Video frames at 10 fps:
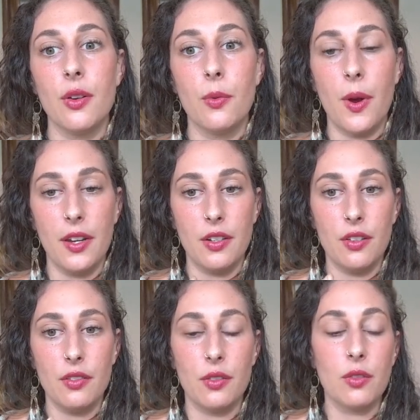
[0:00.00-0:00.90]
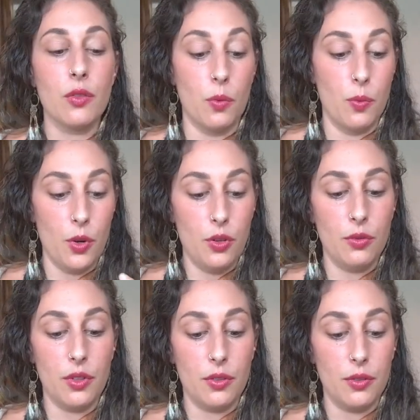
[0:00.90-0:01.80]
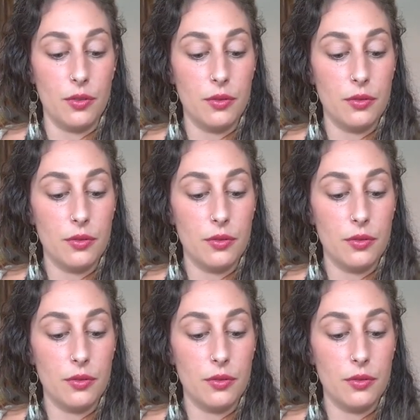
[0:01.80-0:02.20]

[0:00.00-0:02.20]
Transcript: when the